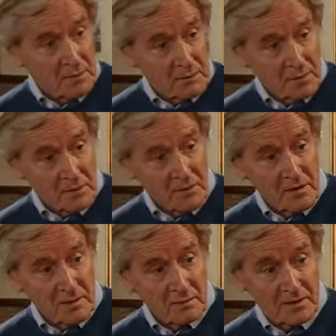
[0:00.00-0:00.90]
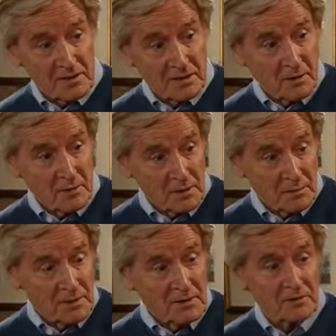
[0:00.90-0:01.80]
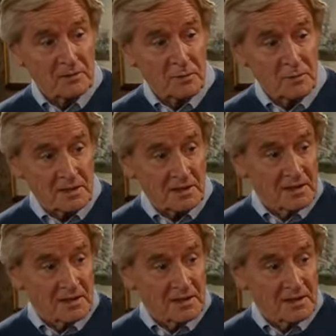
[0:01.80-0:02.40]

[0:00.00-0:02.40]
in the programme and it only went to print this morning.